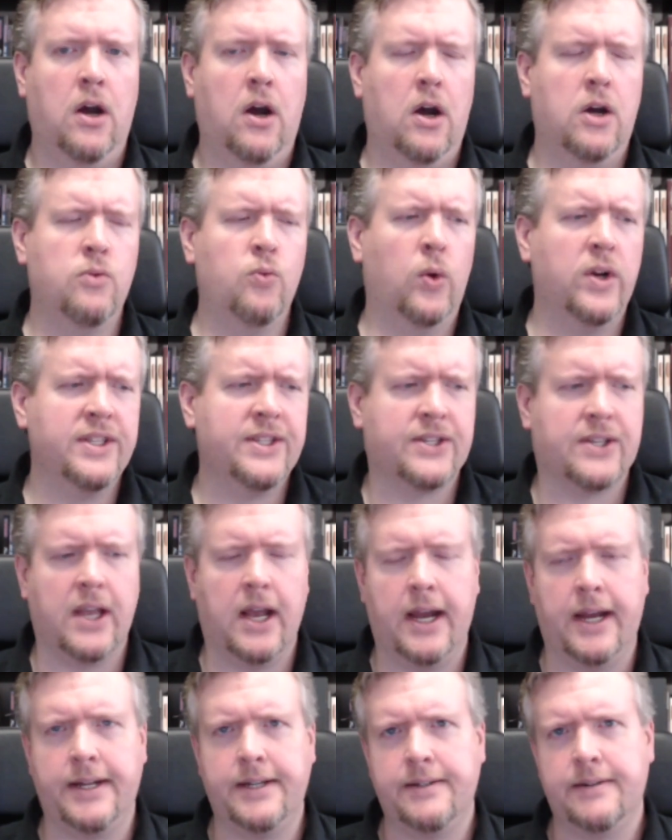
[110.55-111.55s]
On one
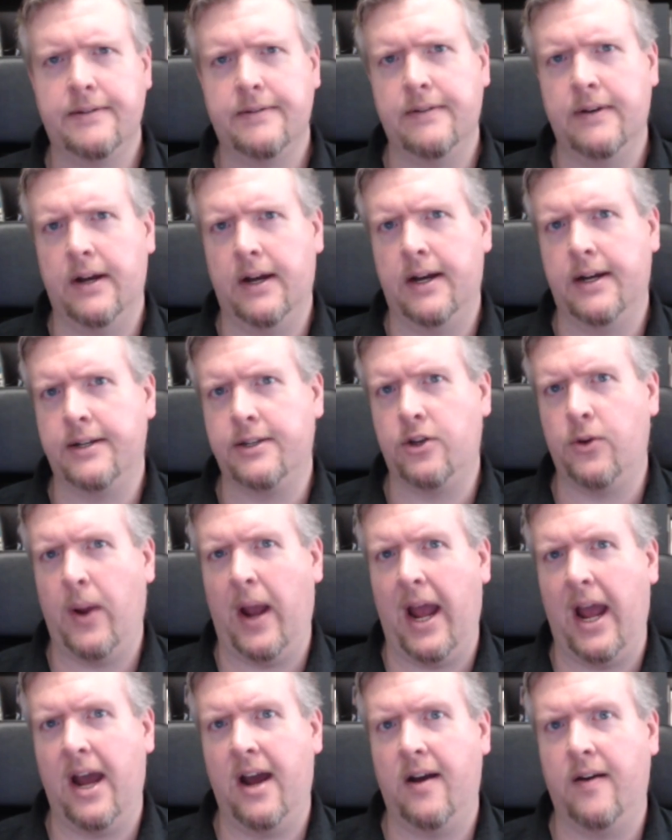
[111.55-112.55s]
side, you
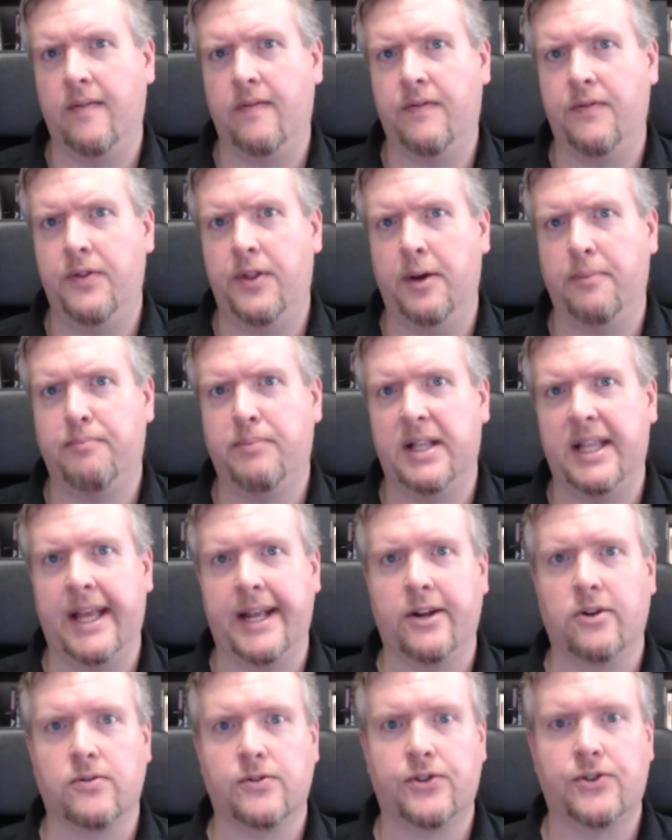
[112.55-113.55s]
have the
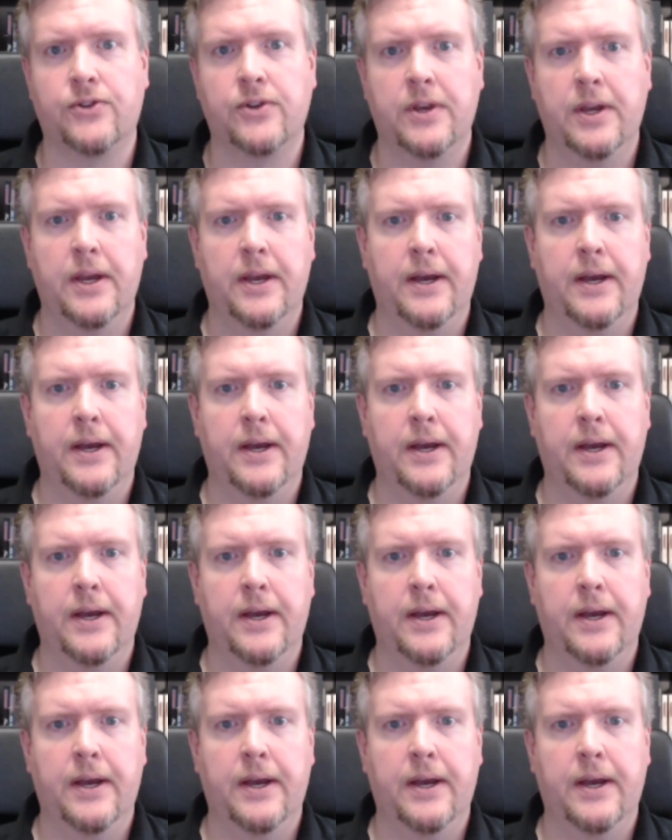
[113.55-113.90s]
players,